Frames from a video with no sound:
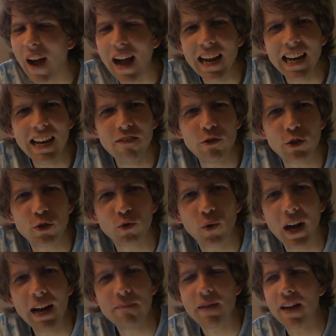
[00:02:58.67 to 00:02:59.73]
I can't even
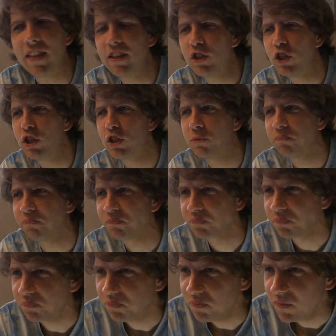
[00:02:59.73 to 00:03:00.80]
describe that. That's just
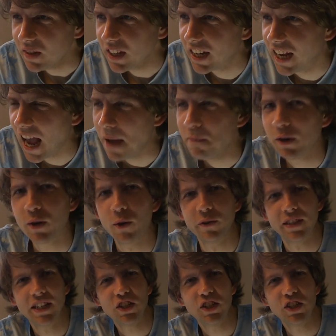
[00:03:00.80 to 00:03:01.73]
chemicals.